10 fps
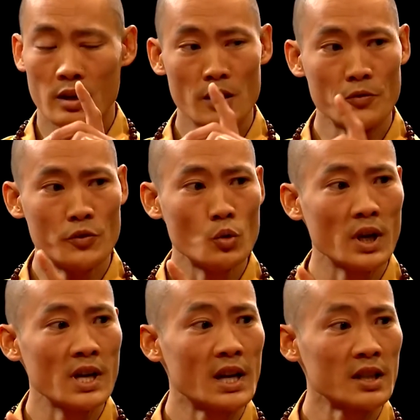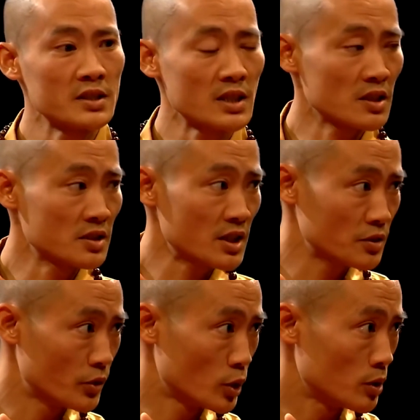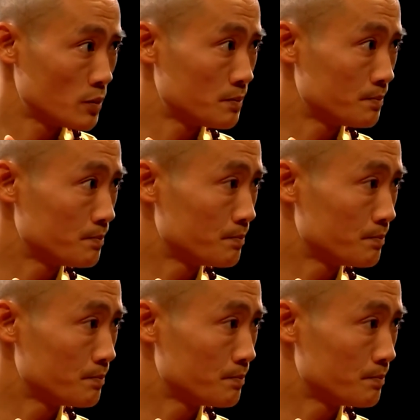If you are not successful,